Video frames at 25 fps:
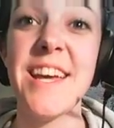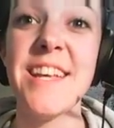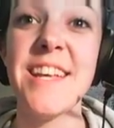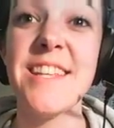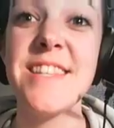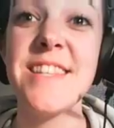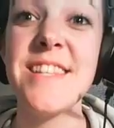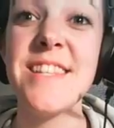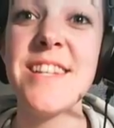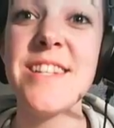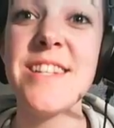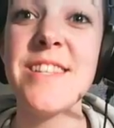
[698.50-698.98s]

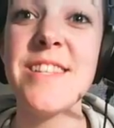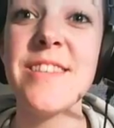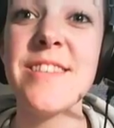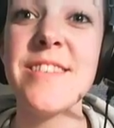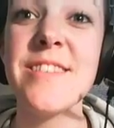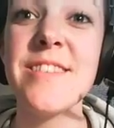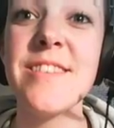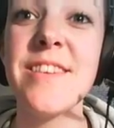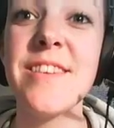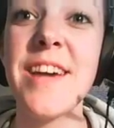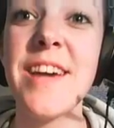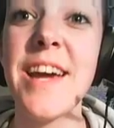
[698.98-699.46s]
Stitch looks
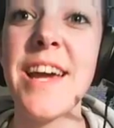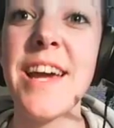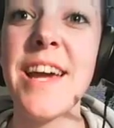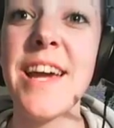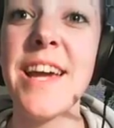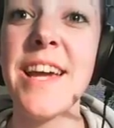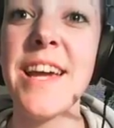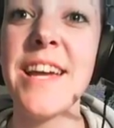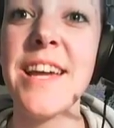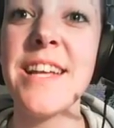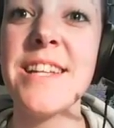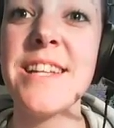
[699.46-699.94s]

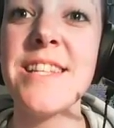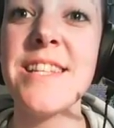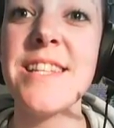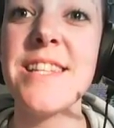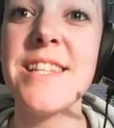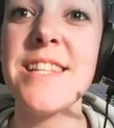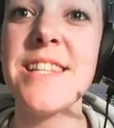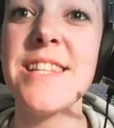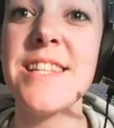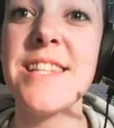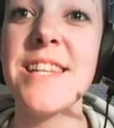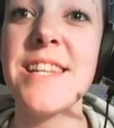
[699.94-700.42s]

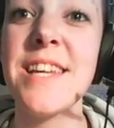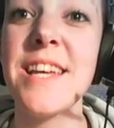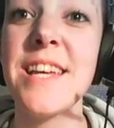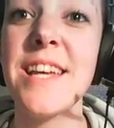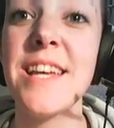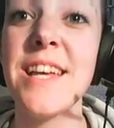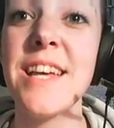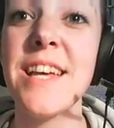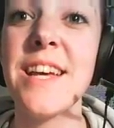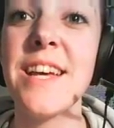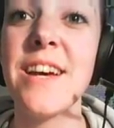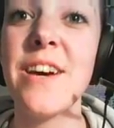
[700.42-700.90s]
great.
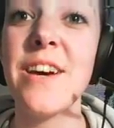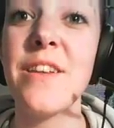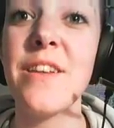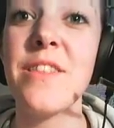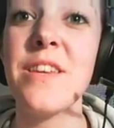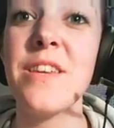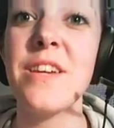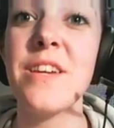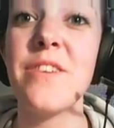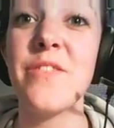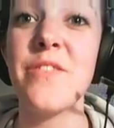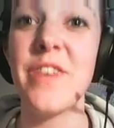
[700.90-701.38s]
I'll
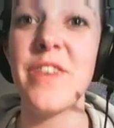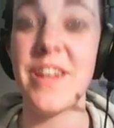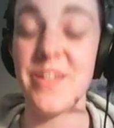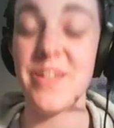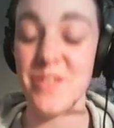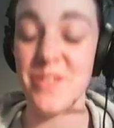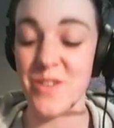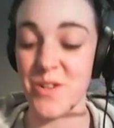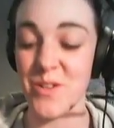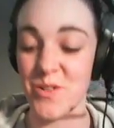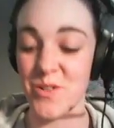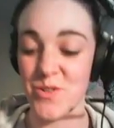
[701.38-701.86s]
think of what
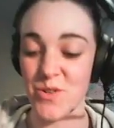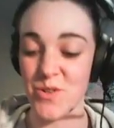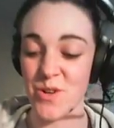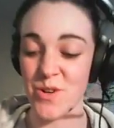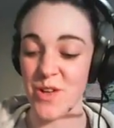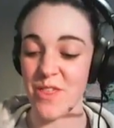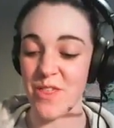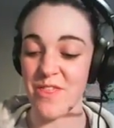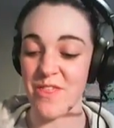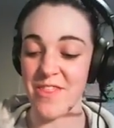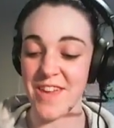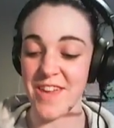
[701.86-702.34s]
else you could
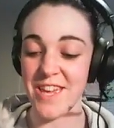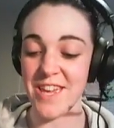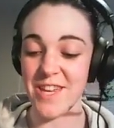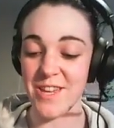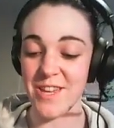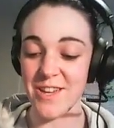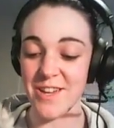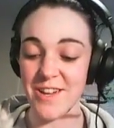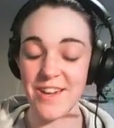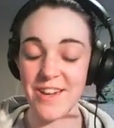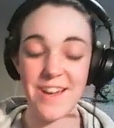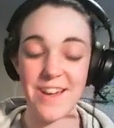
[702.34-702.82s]
draw. Thank
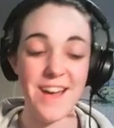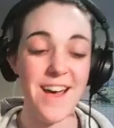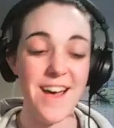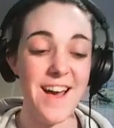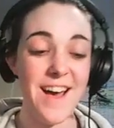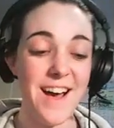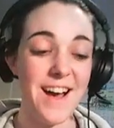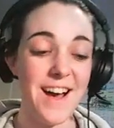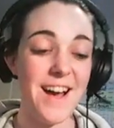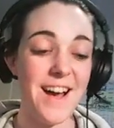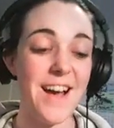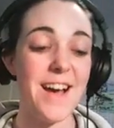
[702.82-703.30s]
you.
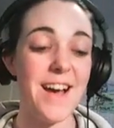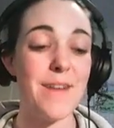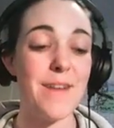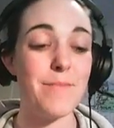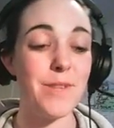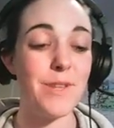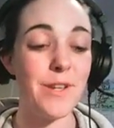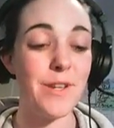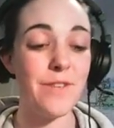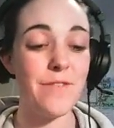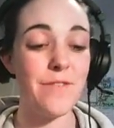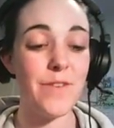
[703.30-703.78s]
I'm
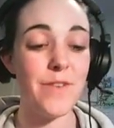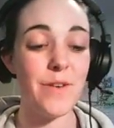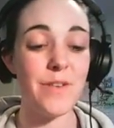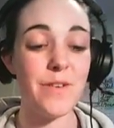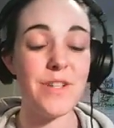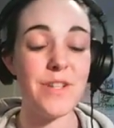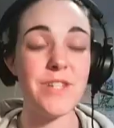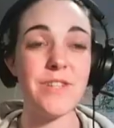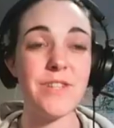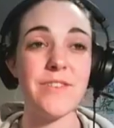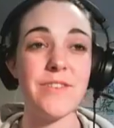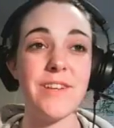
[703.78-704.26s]
looking
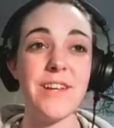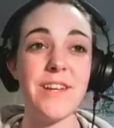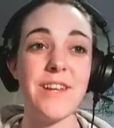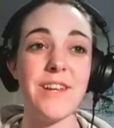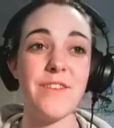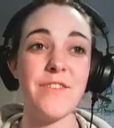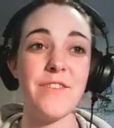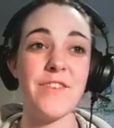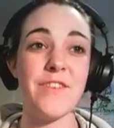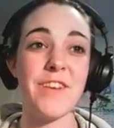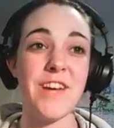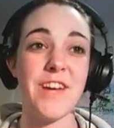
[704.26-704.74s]
forward to it.
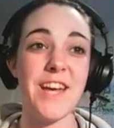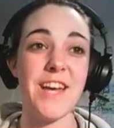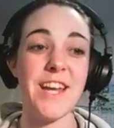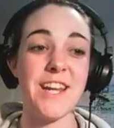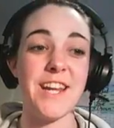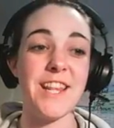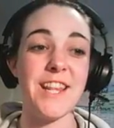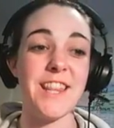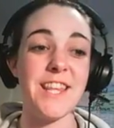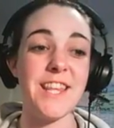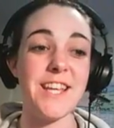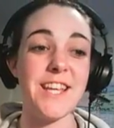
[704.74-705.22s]
If you've got
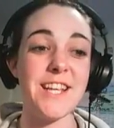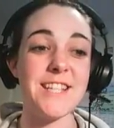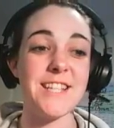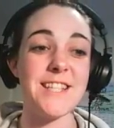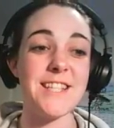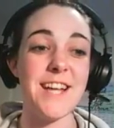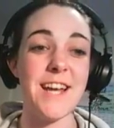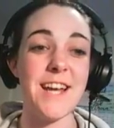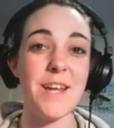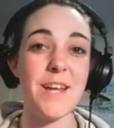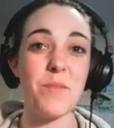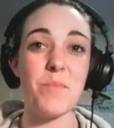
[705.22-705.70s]
anything
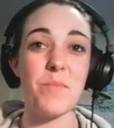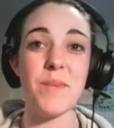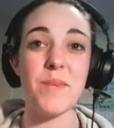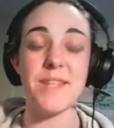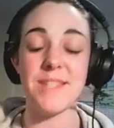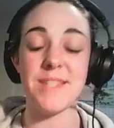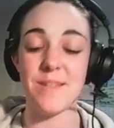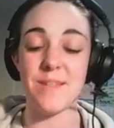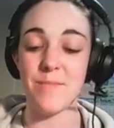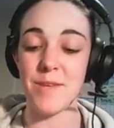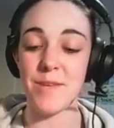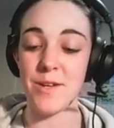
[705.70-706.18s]
exciting,
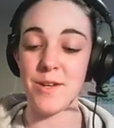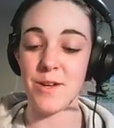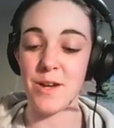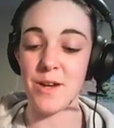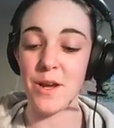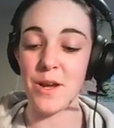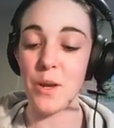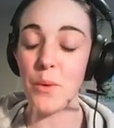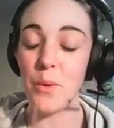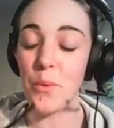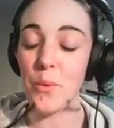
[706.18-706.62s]
please let me know.